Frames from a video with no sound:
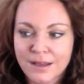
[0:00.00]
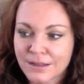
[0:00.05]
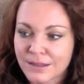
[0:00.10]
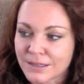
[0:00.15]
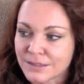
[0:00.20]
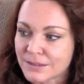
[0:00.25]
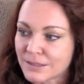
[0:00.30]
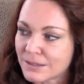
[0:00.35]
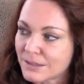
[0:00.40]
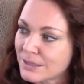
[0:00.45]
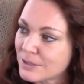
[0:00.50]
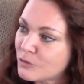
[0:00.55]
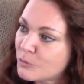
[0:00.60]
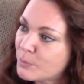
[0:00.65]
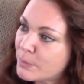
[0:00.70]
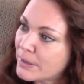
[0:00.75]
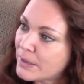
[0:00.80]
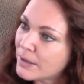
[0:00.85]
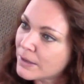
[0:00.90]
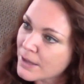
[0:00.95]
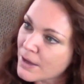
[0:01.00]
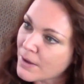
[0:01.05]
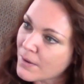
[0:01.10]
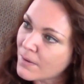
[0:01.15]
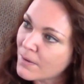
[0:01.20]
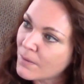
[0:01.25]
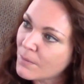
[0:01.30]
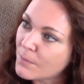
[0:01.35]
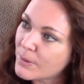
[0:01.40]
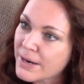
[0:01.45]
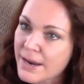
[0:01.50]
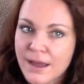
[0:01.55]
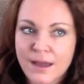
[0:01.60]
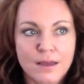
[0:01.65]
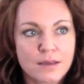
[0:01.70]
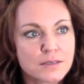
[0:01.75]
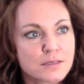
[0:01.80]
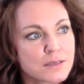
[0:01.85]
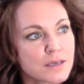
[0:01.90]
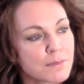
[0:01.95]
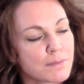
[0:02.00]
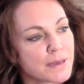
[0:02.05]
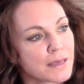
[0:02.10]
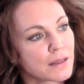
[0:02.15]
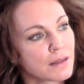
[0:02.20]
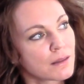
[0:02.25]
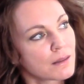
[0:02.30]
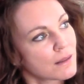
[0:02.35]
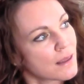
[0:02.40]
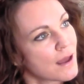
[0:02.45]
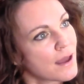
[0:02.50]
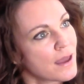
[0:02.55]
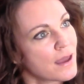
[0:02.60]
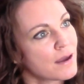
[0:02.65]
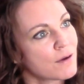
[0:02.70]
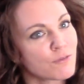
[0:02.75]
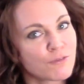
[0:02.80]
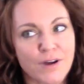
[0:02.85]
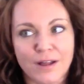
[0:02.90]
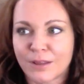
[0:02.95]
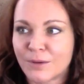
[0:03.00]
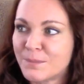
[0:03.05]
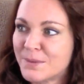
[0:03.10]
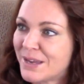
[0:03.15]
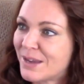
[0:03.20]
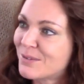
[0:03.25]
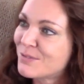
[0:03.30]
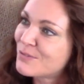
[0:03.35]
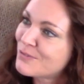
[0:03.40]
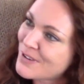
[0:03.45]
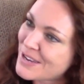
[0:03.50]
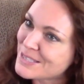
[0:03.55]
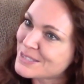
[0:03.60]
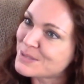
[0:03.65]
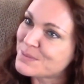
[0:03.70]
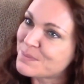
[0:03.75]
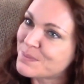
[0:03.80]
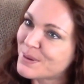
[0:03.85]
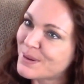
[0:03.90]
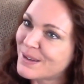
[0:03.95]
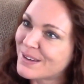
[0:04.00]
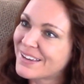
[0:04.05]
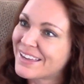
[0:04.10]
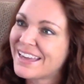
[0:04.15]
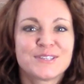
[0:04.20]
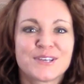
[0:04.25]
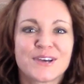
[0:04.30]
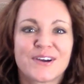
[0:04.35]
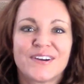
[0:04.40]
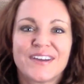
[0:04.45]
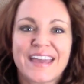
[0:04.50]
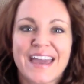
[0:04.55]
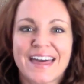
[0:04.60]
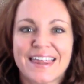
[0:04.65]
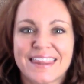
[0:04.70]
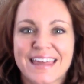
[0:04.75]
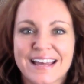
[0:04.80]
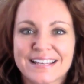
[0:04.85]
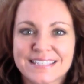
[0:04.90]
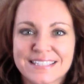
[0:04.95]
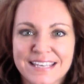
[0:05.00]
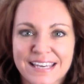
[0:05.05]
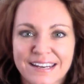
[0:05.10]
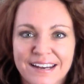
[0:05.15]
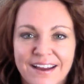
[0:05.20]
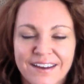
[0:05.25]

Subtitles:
Click the links below. What else? Give me a like. Follow me on Facebook. So yeah, that's it.